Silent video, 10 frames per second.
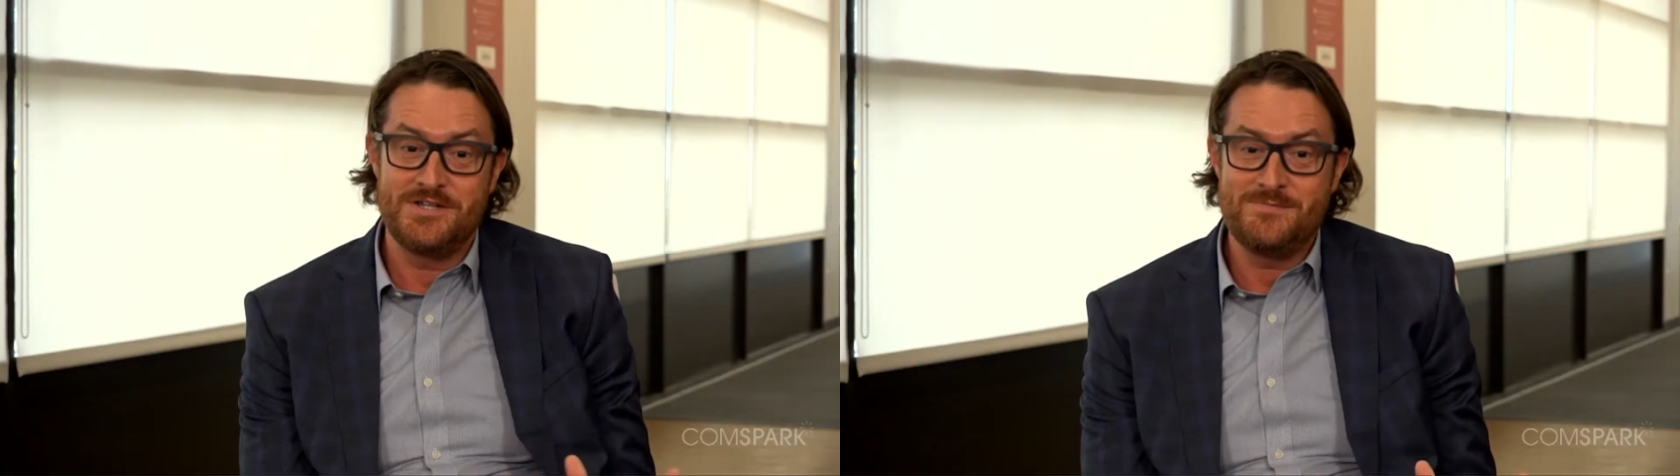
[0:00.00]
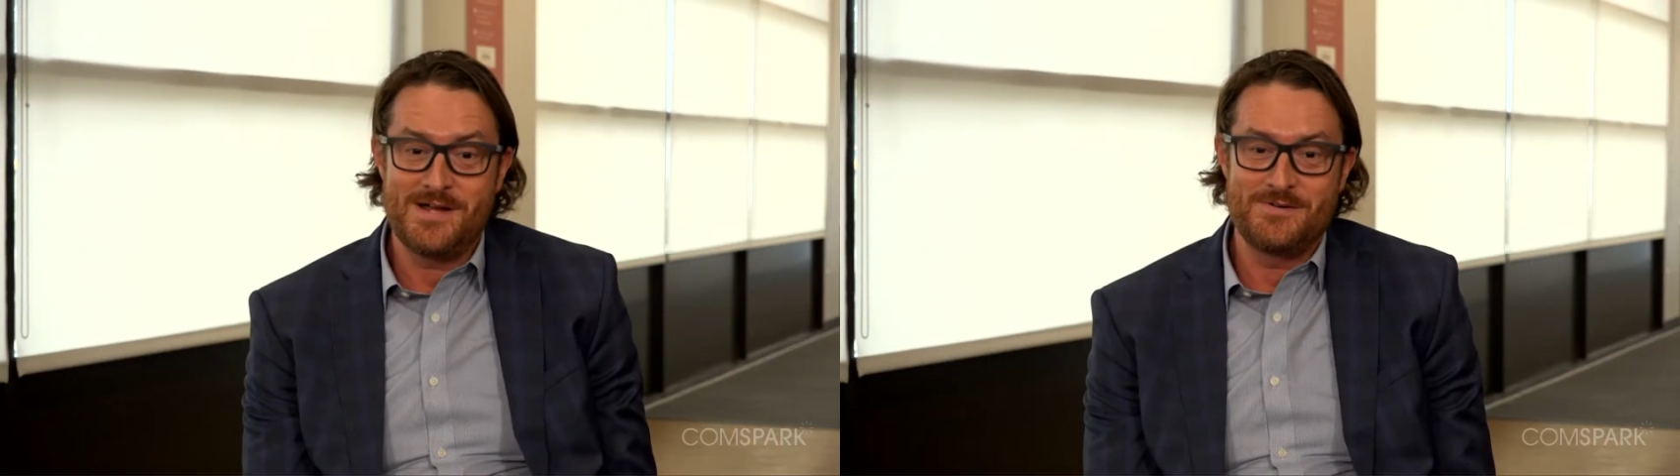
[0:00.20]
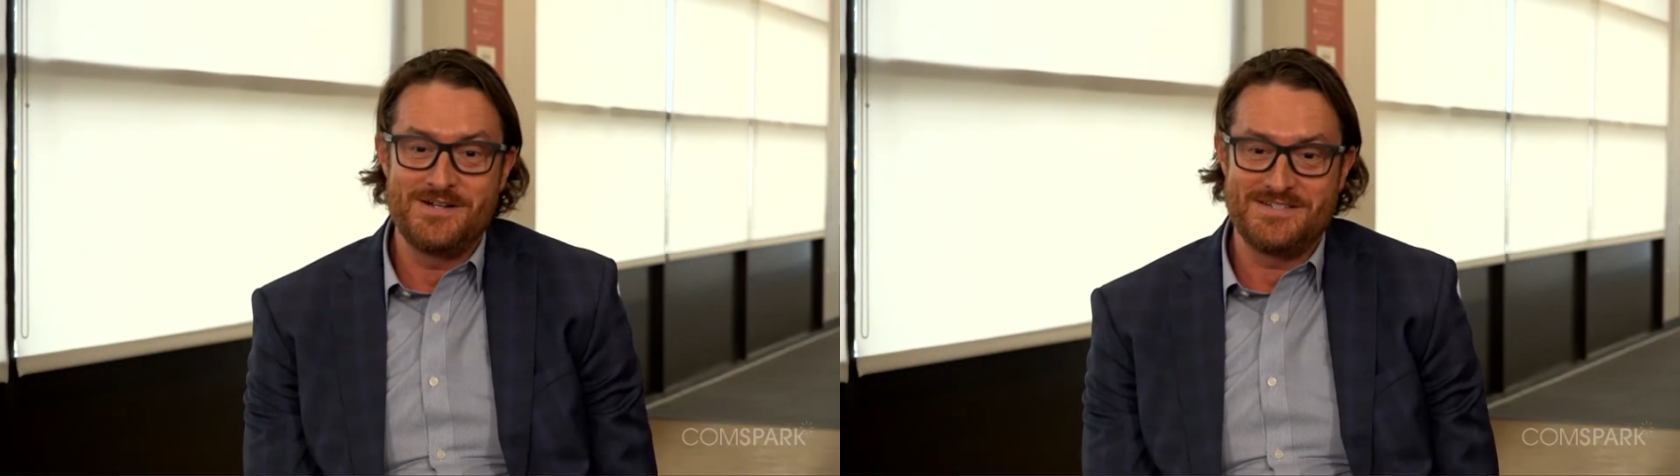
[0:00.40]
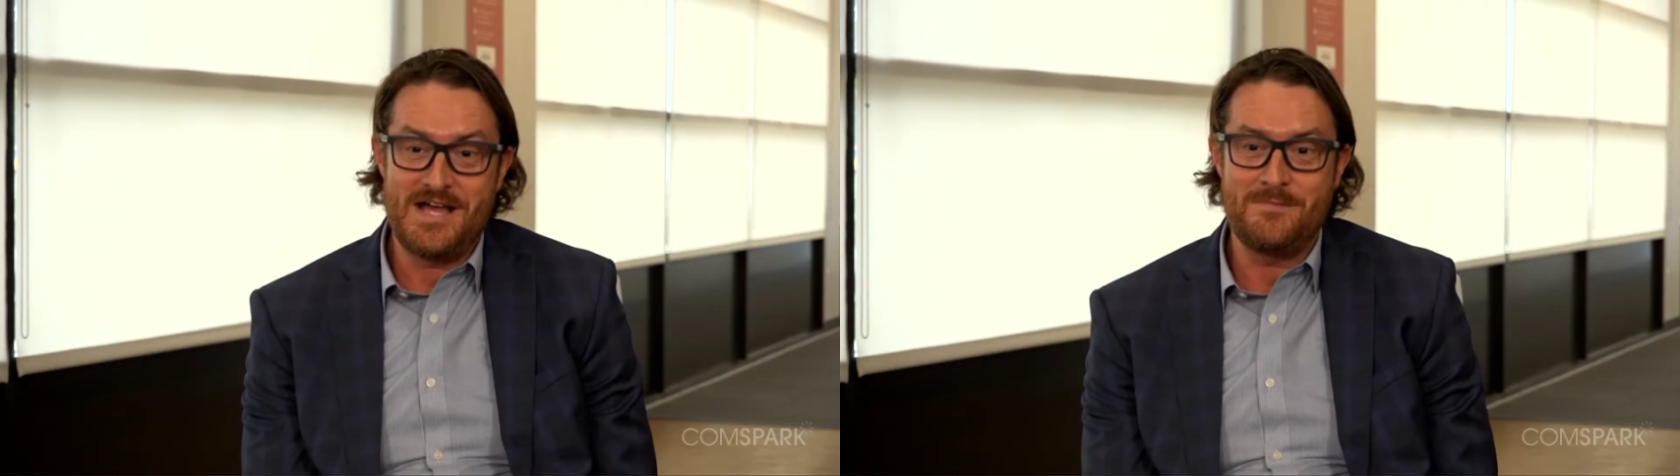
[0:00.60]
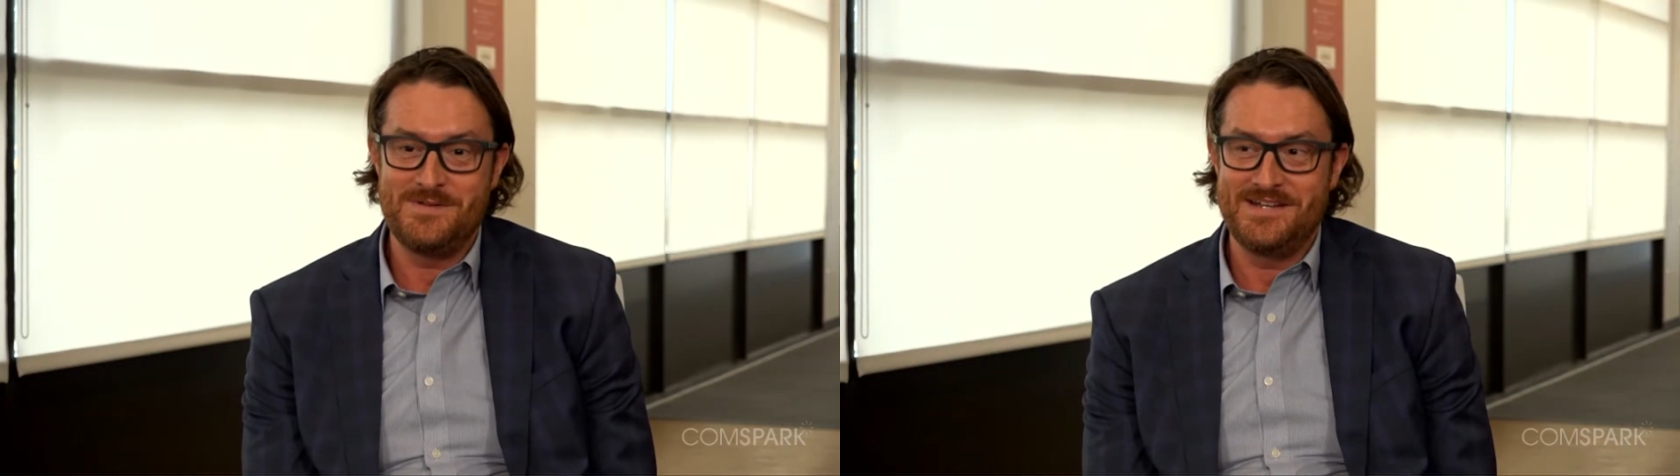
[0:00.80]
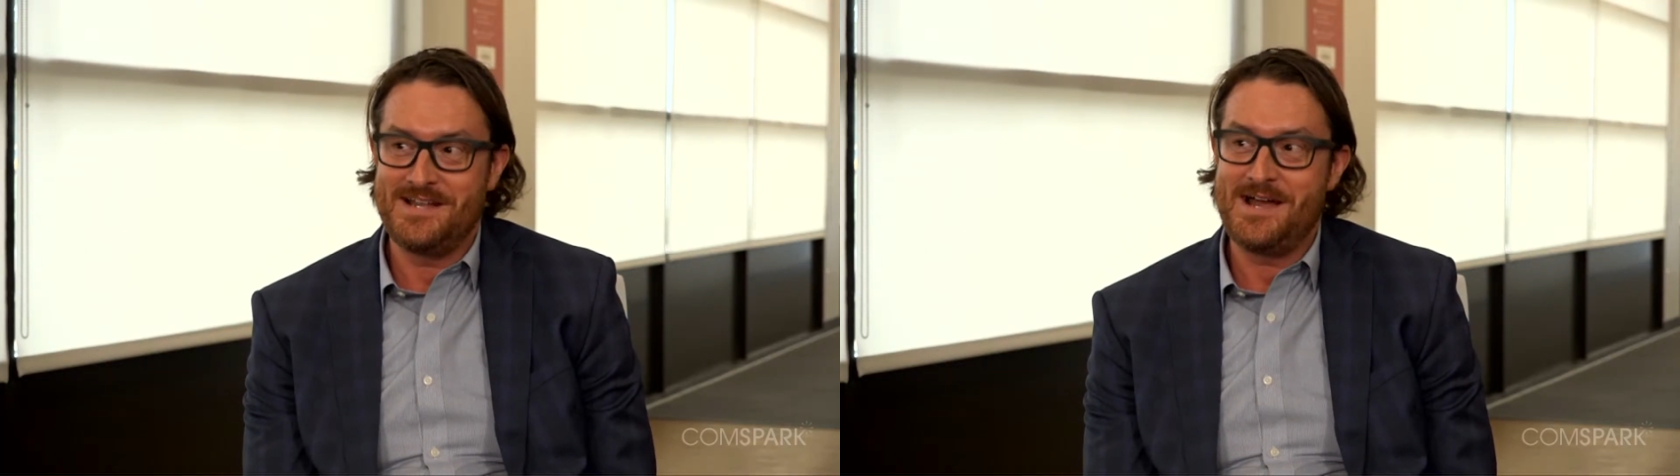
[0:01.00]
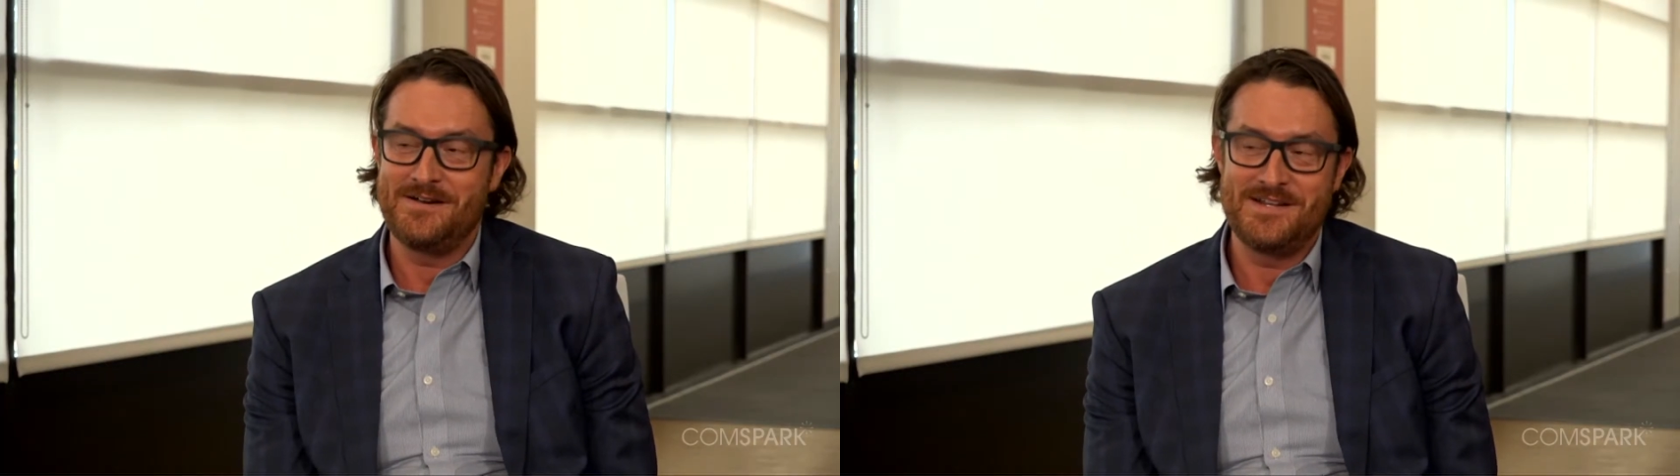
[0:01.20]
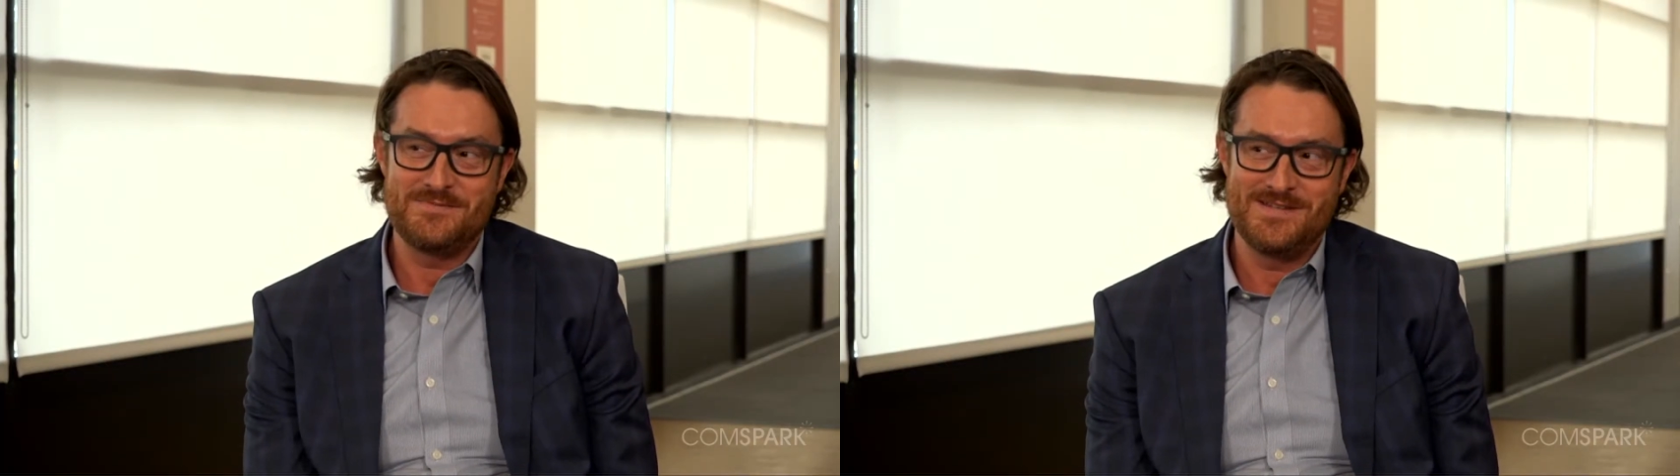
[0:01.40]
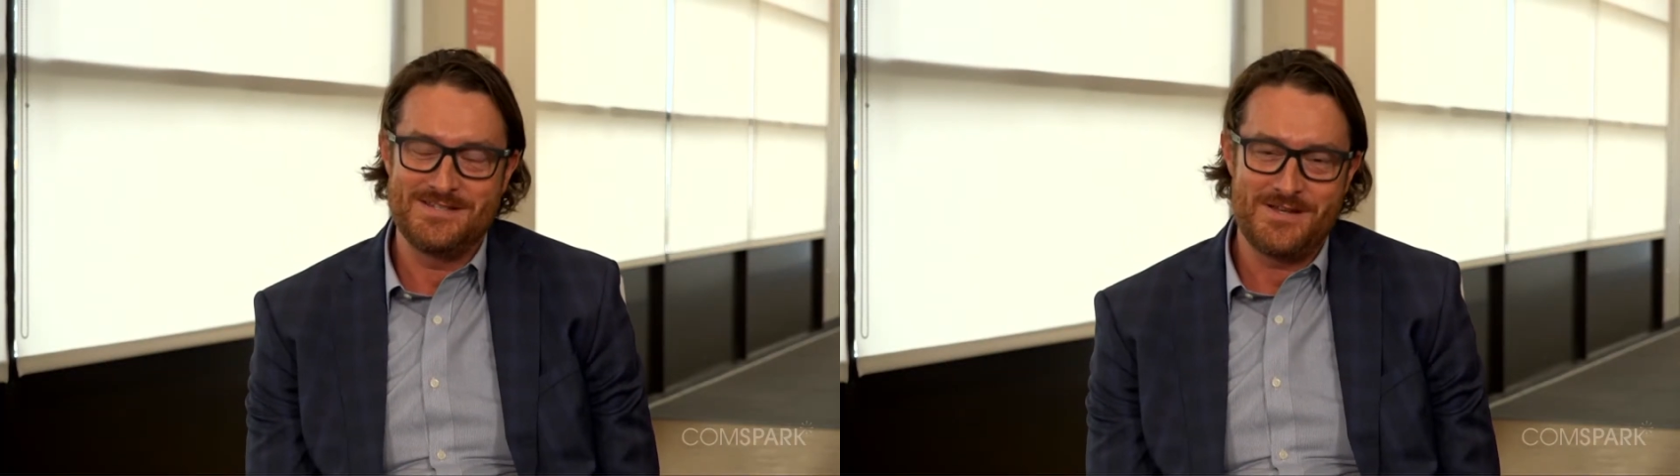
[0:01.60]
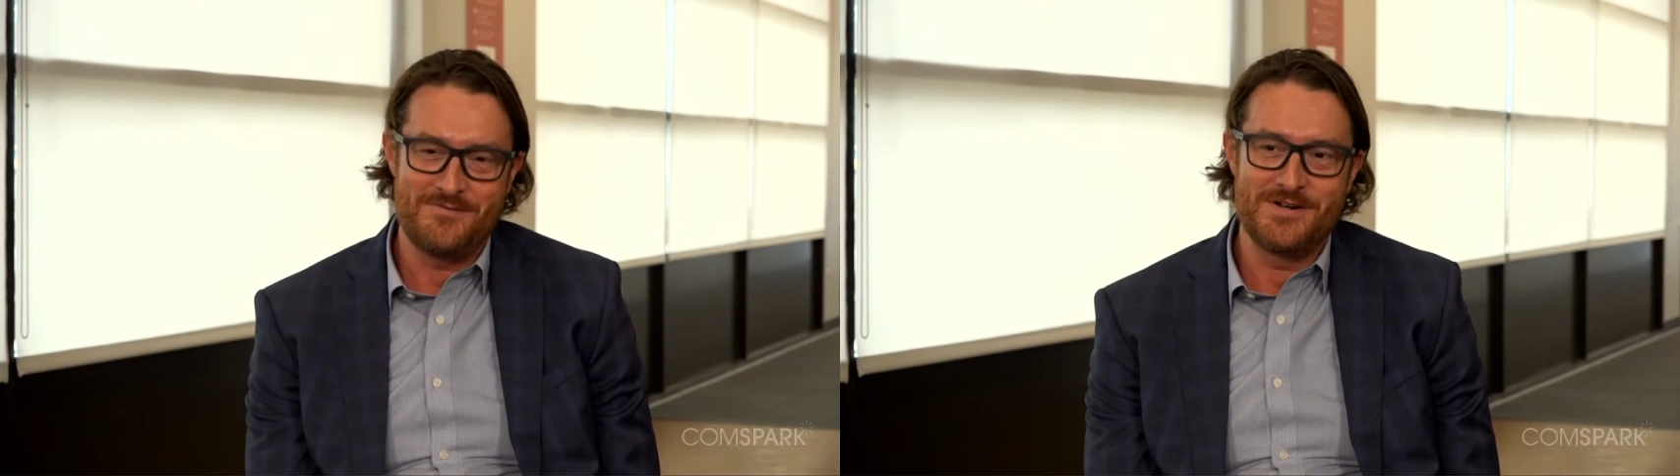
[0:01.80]
my career's not been in higher ed, it's been in
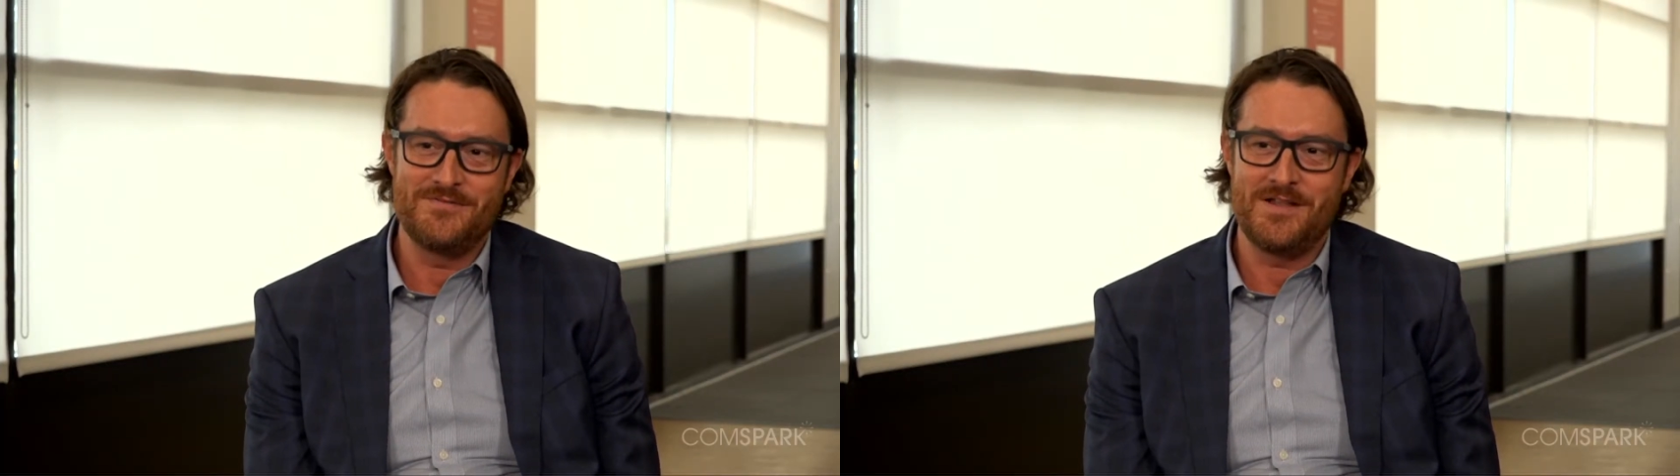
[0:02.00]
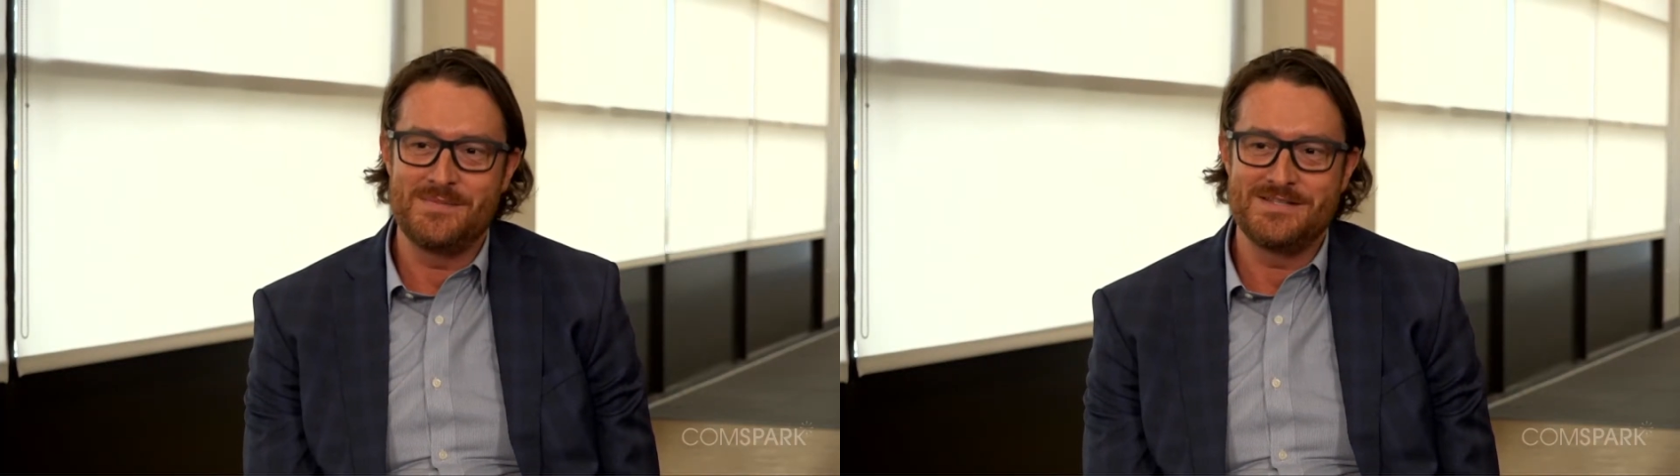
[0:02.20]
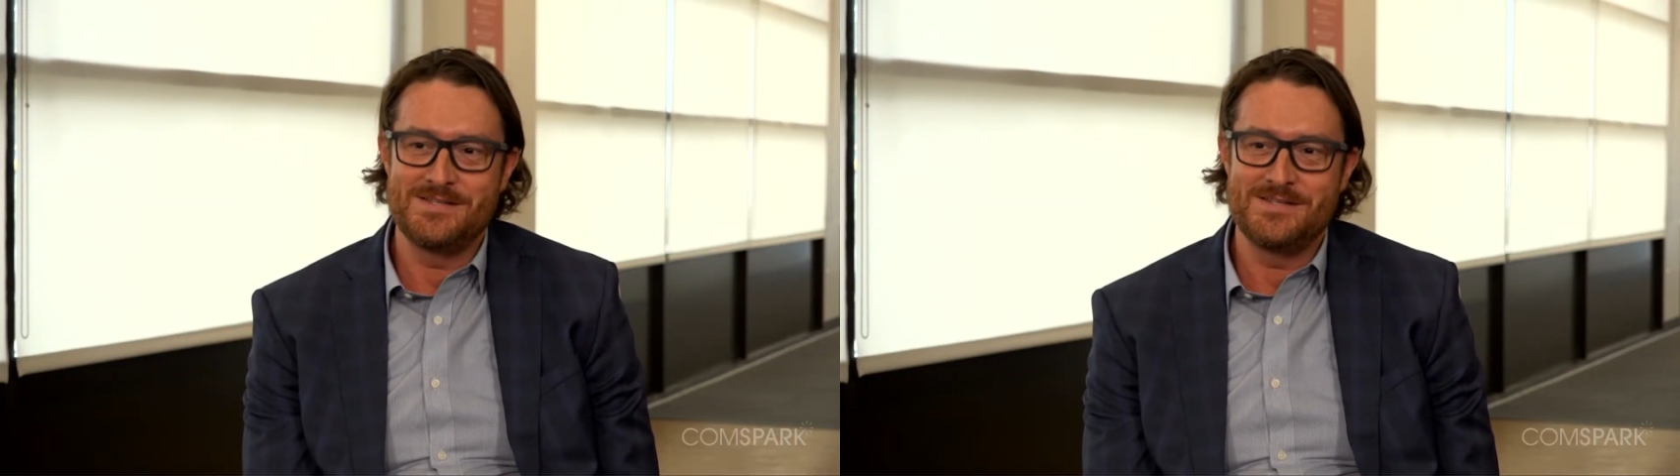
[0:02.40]
software development.